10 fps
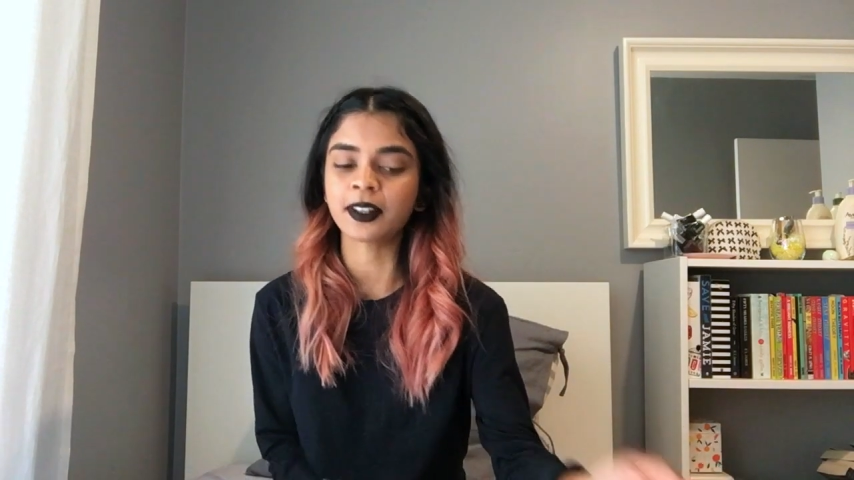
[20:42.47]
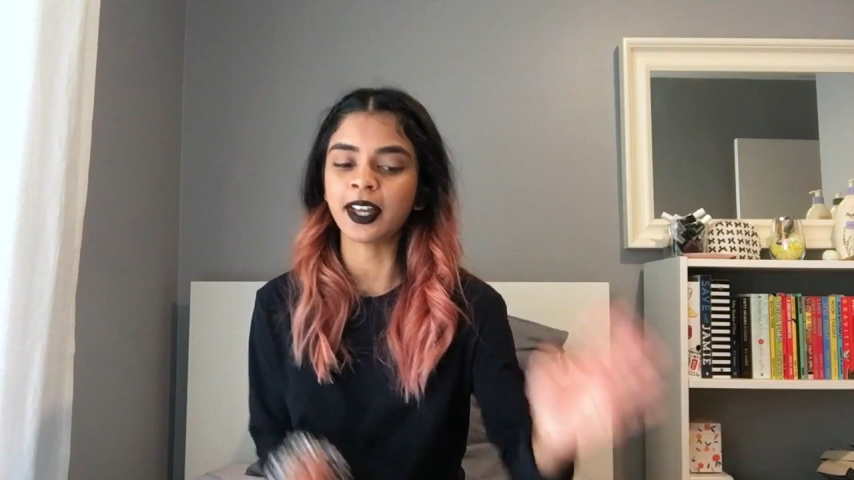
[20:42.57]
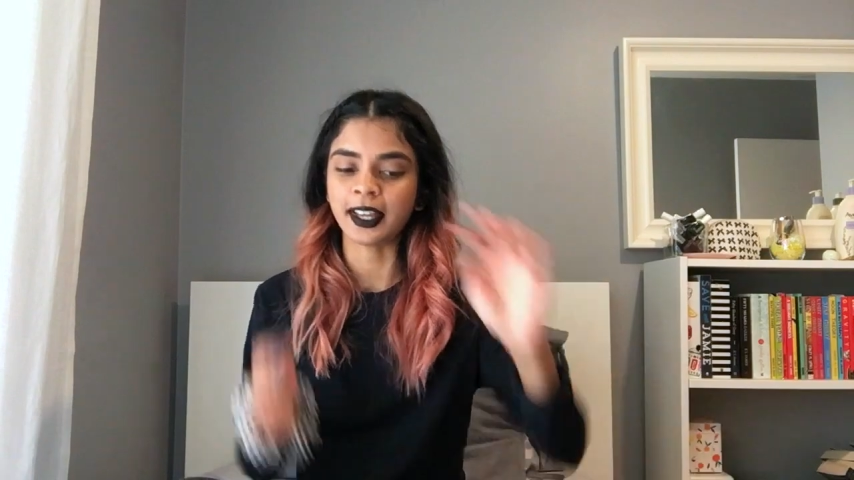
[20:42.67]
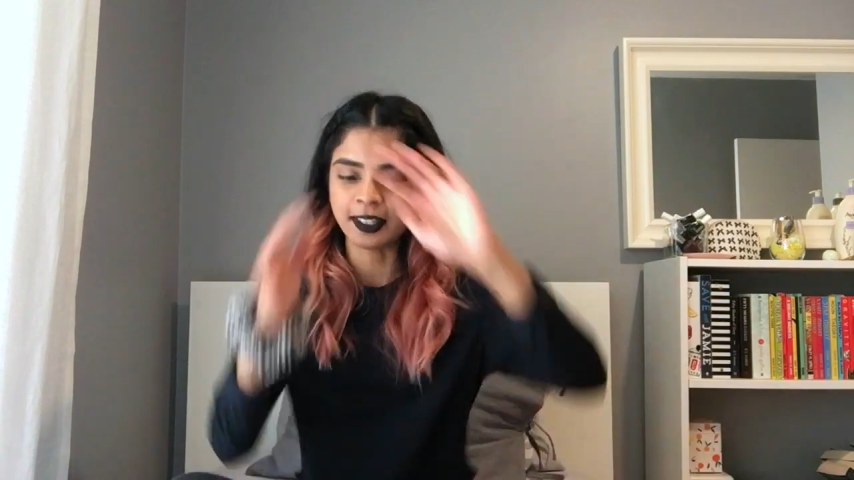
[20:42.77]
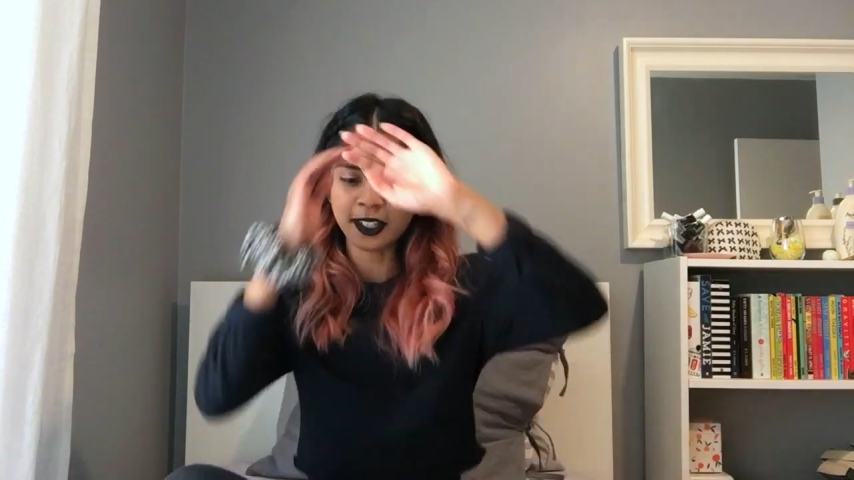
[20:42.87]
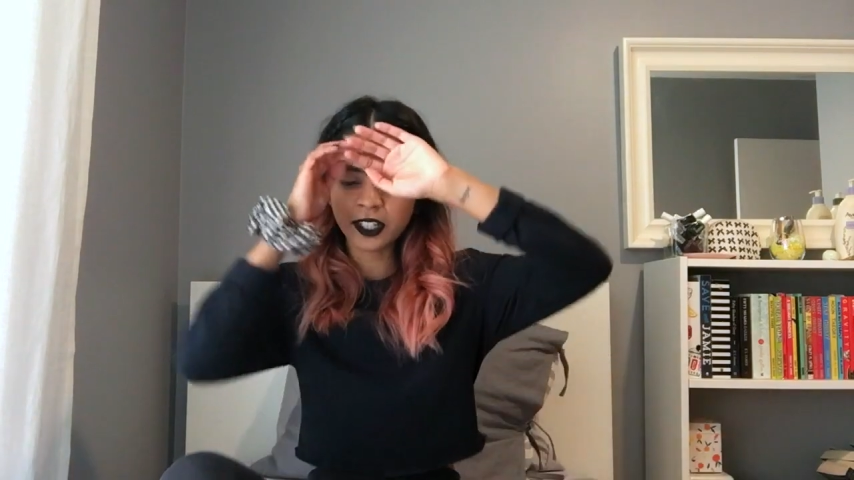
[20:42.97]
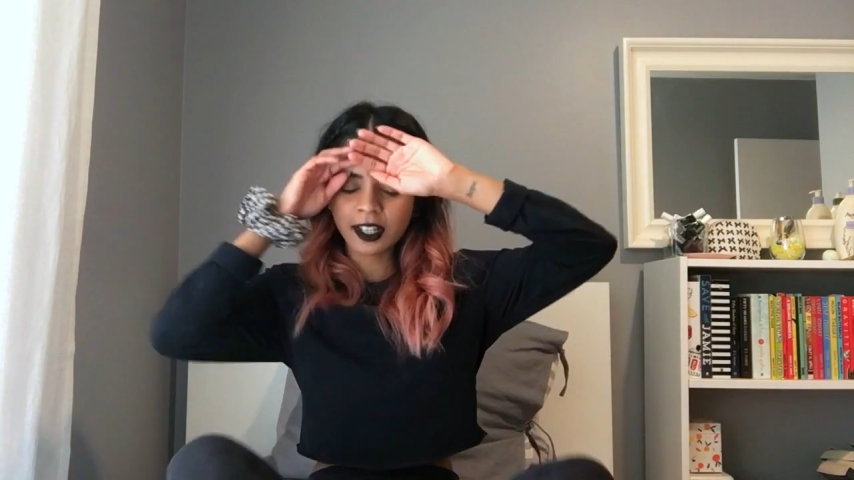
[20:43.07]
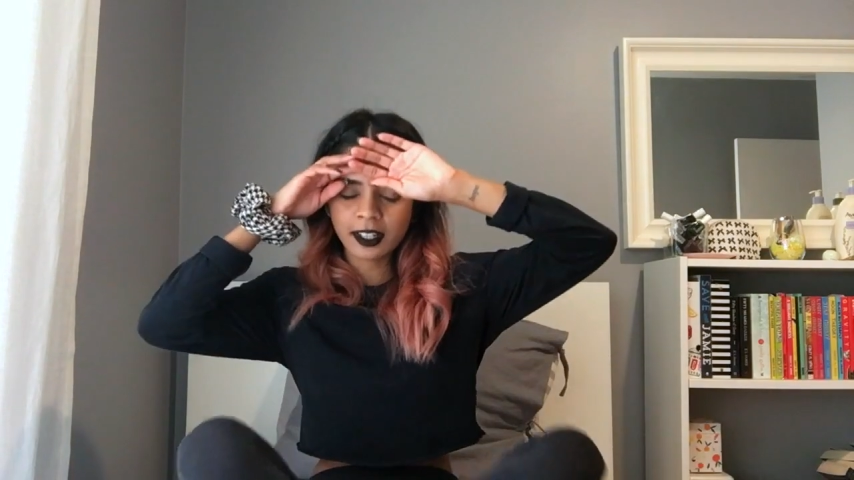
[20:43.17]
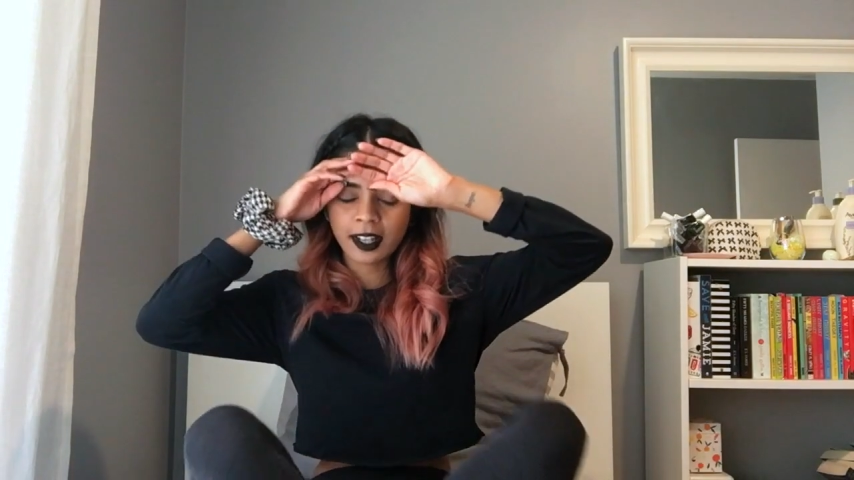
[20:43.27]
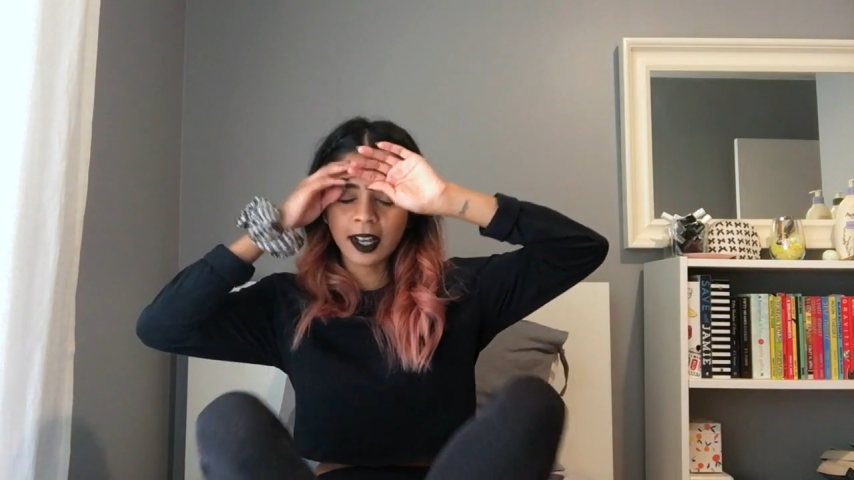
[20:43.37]
Okay,
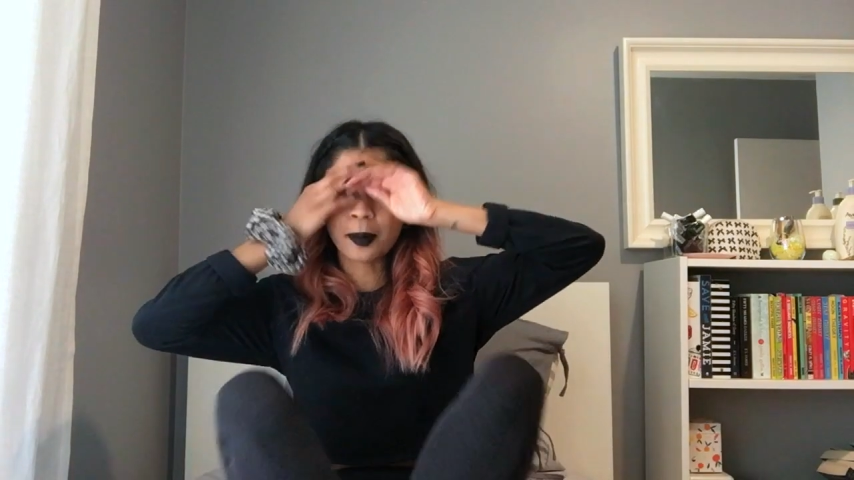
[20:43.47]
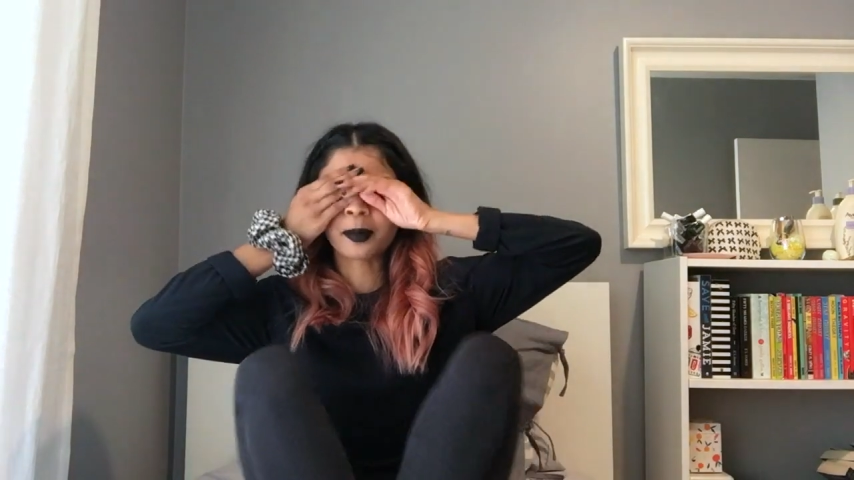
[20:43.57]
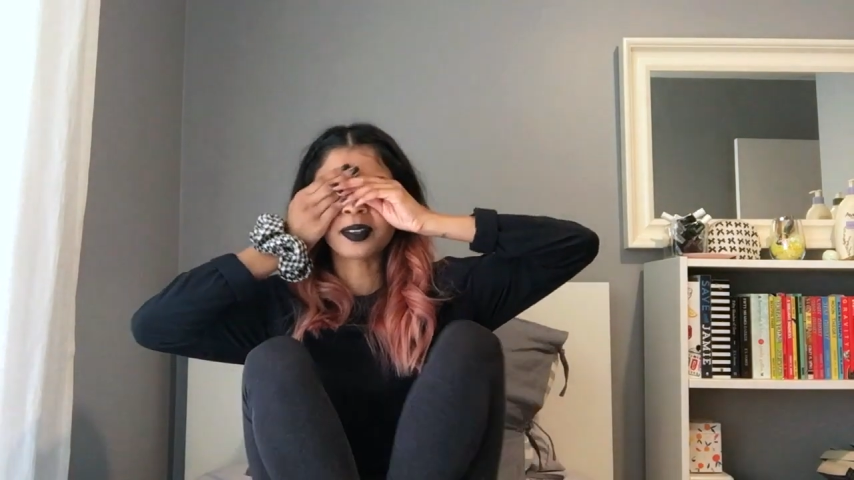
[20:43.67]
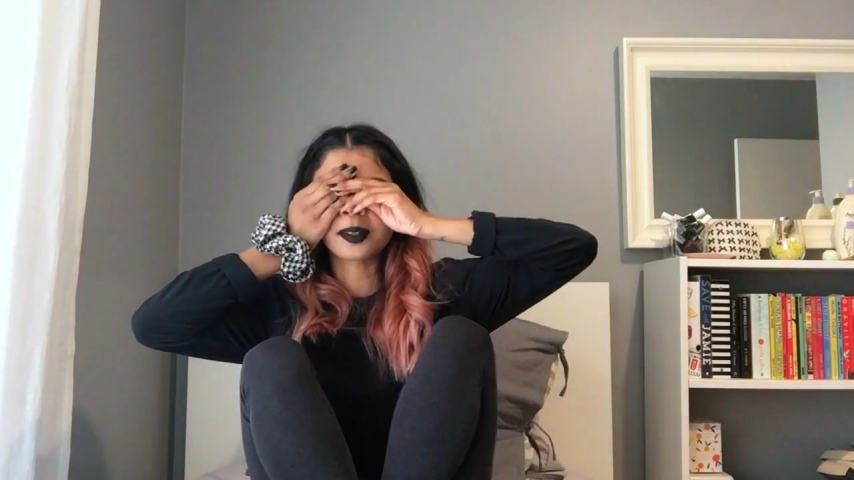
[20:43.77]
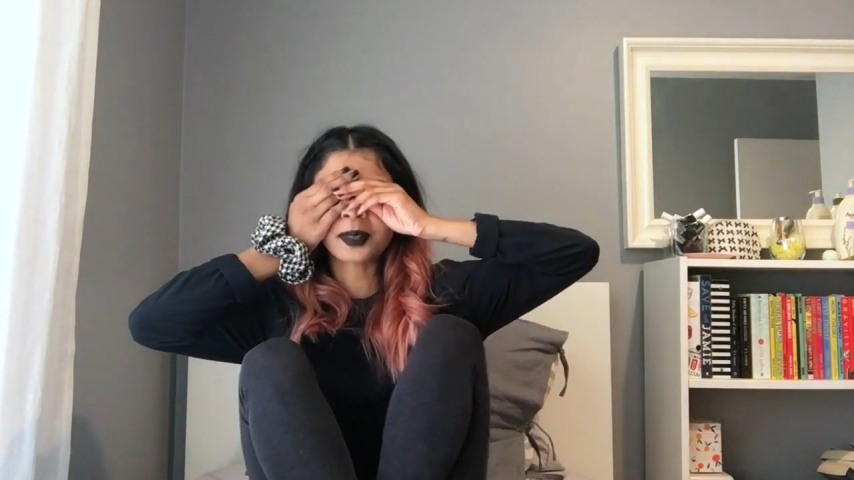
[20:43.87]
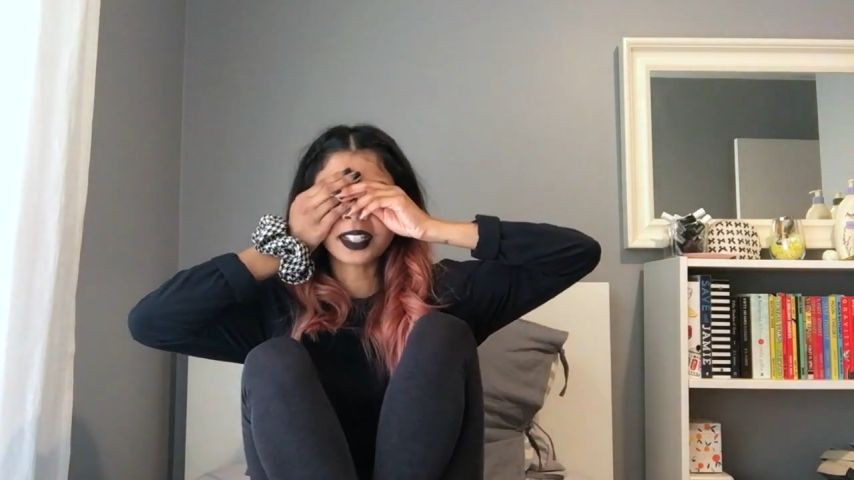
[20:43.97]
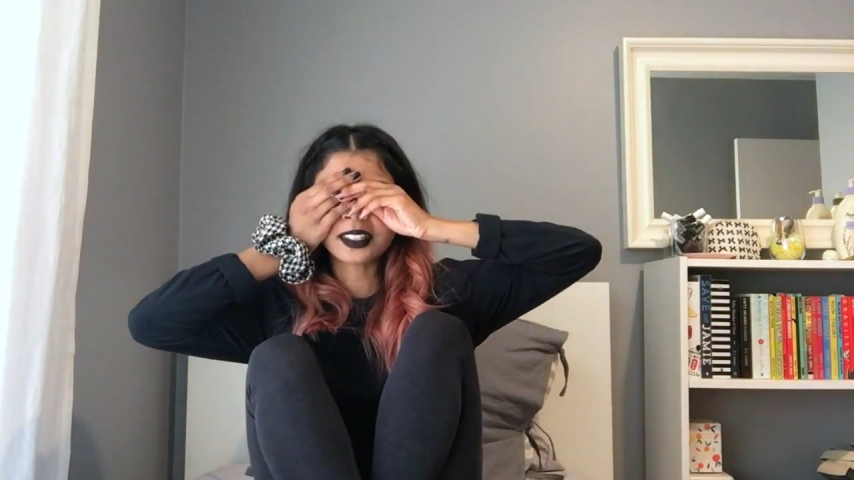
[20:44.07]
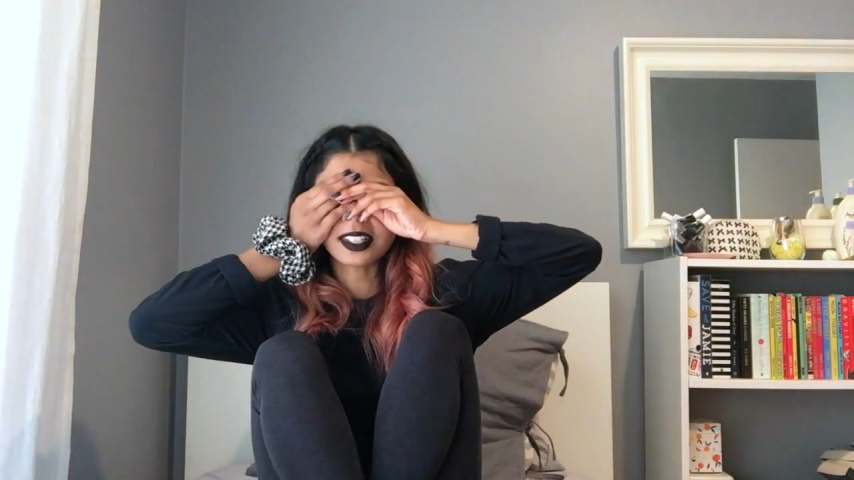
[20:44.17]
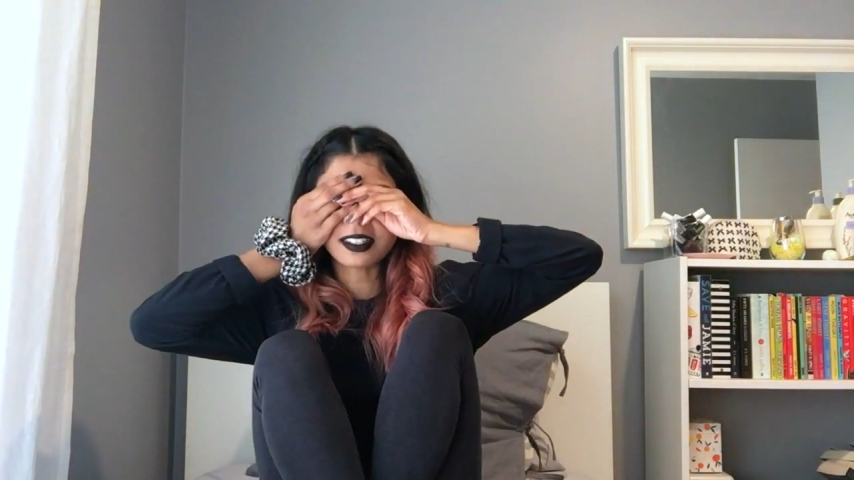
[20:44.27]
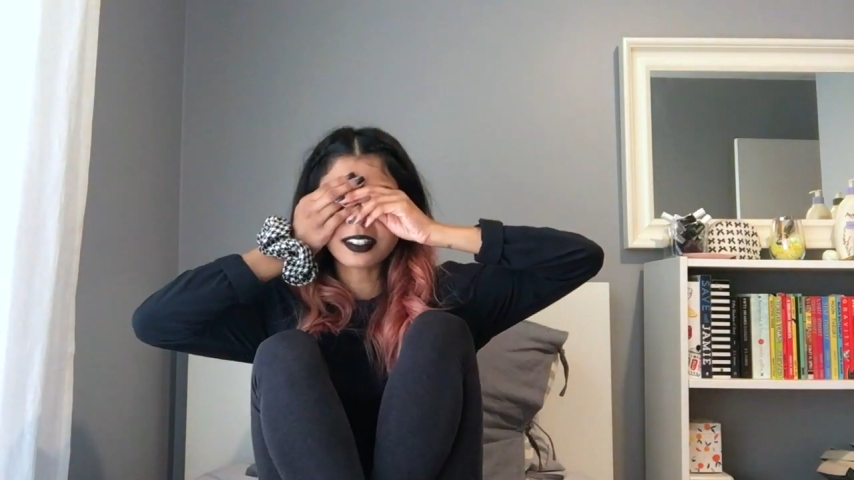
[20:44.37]
shut up. Oh my
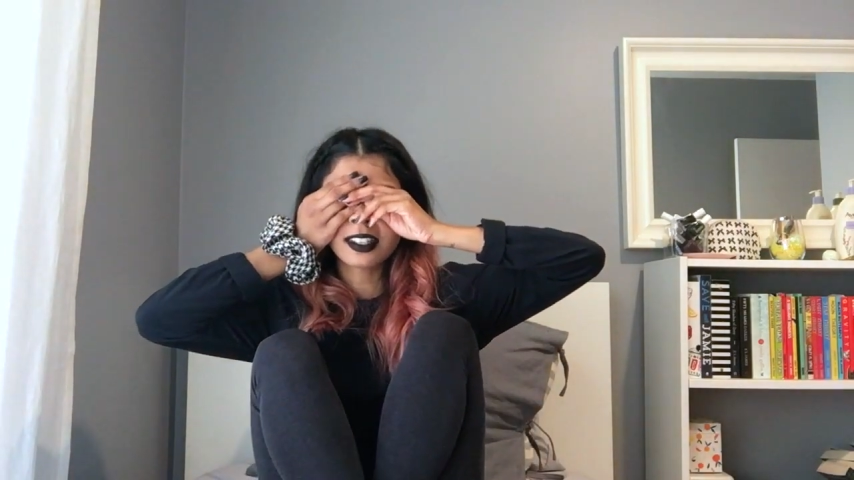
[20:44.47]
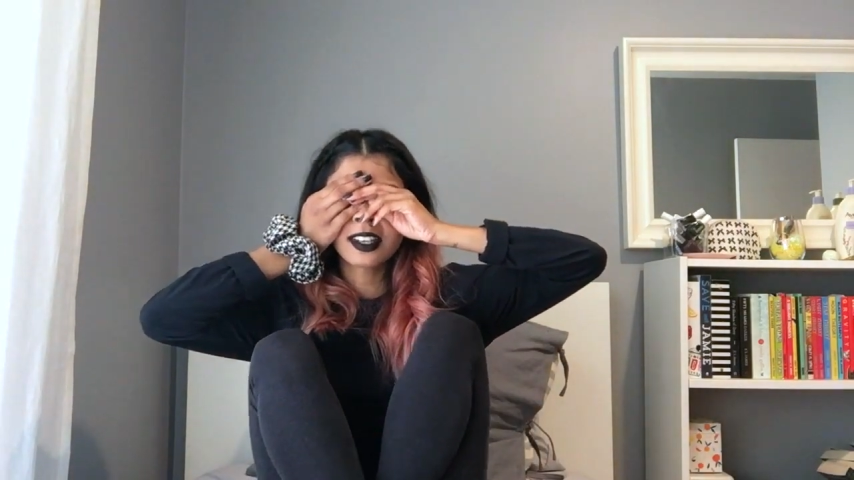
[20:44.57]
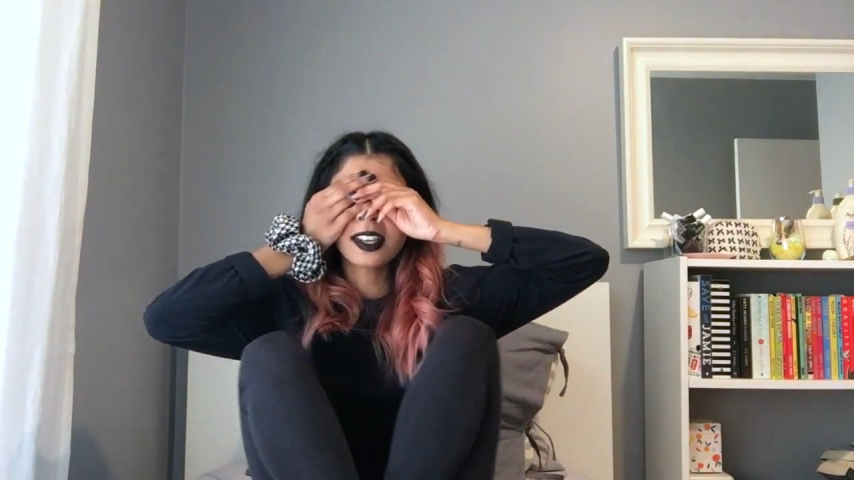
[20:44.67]
goodness.